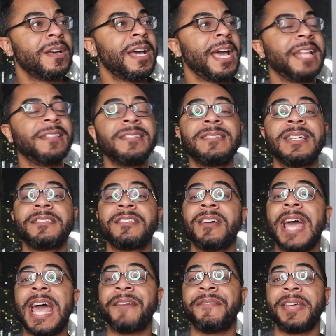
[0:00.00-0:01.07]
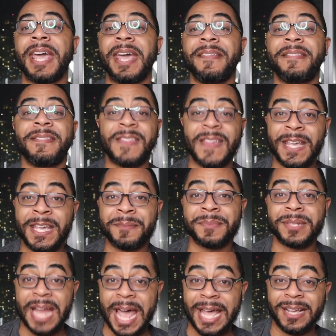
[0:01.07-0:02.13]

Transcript: It looks like they're having a theme night